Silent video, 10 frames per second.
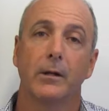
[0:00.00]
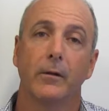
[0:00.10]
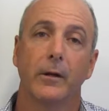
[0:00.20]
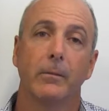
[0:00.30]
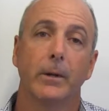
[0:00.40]
thing
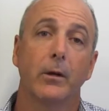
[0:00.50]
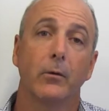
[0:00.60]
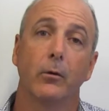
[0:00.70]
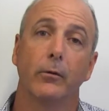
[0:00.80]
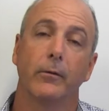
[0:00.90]
to think
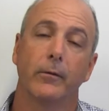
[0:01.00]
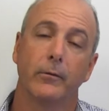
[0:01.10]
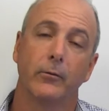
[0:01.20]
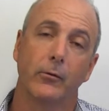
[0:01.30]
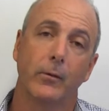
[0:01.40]
about, or
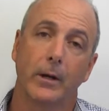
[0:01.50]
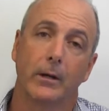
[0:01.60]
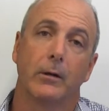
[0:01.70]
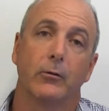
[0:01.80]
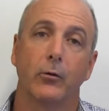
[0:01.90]
to
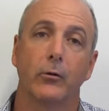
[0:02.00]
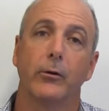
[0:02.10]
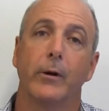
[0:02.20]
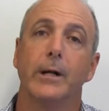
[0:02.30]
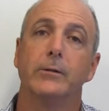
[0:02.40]
talk
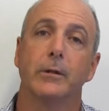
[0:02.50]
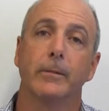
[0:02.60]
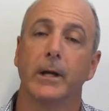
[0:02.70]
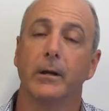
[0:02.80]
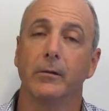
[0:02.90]
to your agent
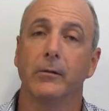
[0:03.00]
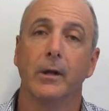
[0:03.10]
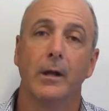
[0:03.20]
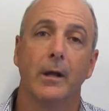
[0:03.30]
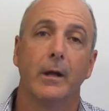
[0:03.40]
about, is